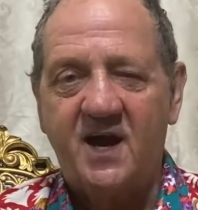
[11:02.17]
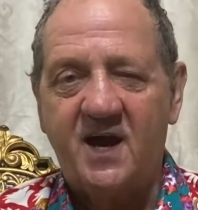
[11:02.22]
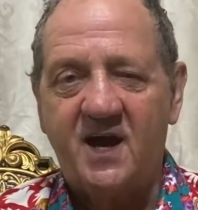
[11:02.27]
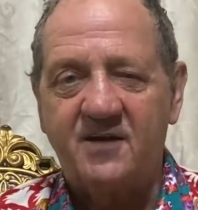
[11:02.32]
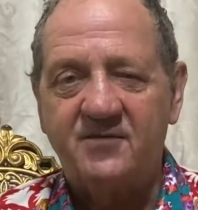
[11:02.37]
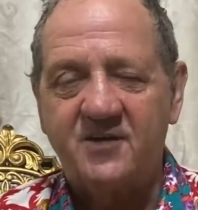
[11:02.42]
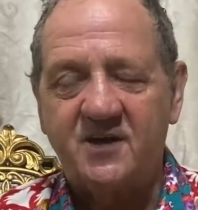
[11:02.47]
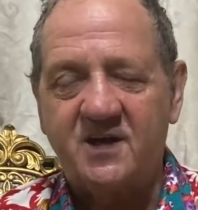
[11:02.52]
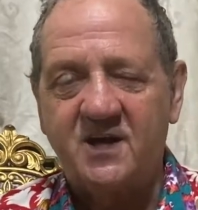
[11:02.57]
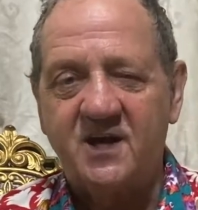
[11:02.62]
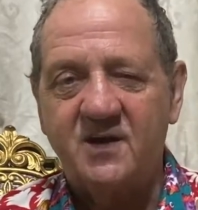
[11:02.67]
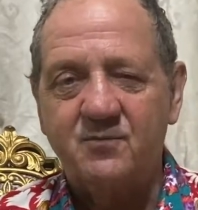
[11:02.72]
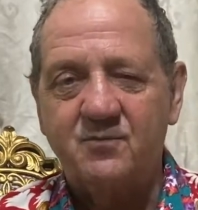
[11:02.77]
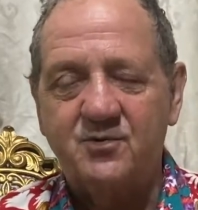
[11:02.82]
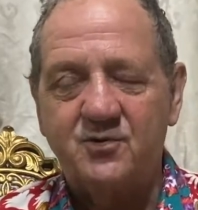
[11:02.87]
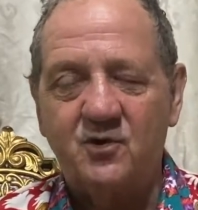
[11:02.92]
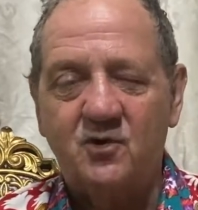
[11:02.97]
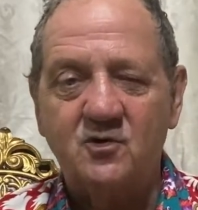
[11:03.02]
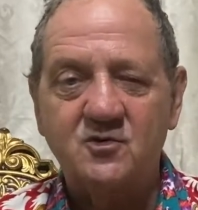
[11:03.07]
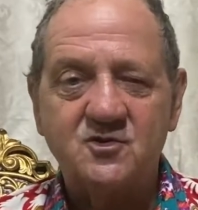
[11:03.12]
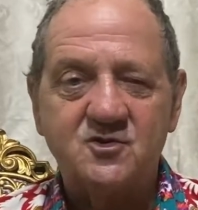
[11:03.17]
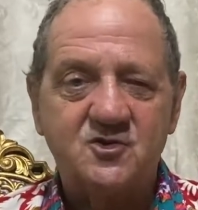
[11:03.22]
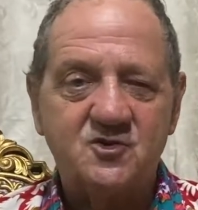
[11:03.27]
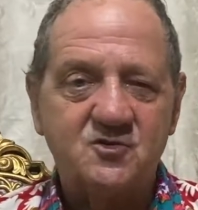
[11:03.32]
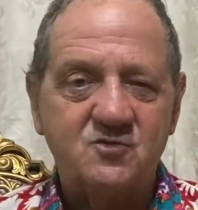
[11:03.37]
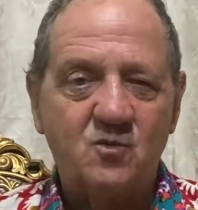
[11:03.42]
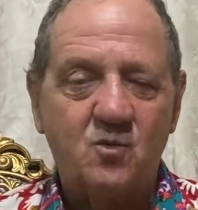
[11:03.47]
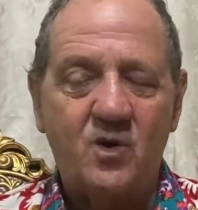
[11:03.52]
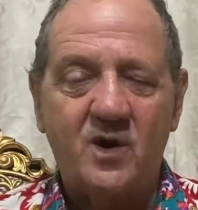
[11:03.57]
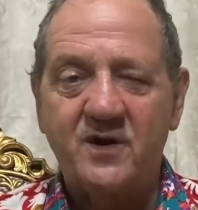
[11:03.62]
and the king prawns
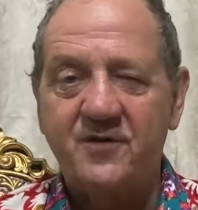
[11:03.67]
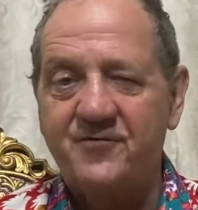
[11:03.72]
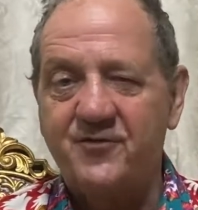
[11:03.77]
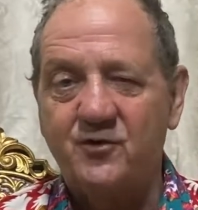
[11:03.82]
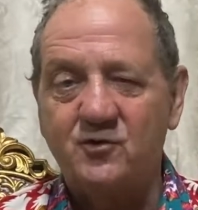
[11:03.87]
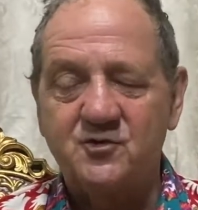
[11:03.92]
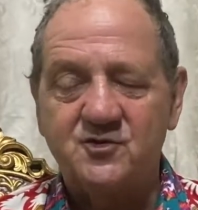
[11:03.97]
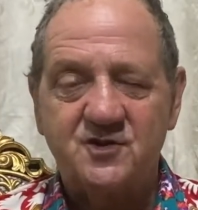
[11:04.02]
wonderful.